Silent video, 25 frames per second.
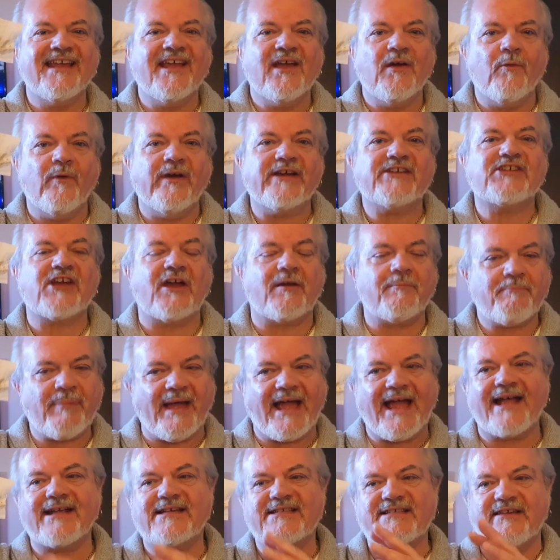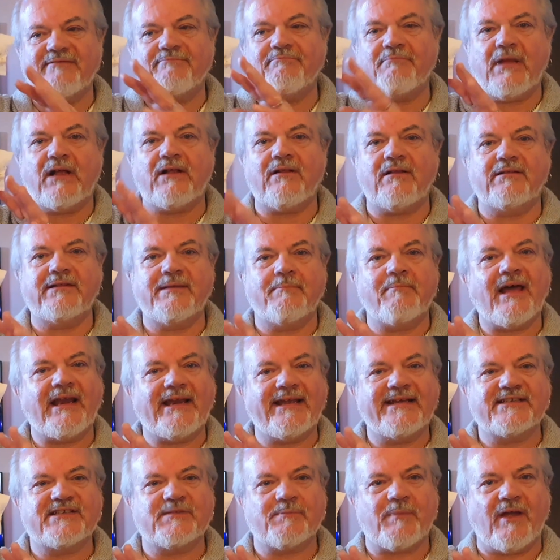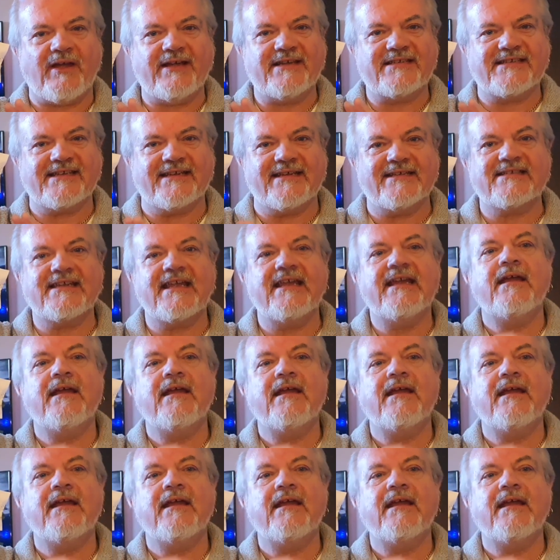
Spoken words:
which are bags of mulling spices.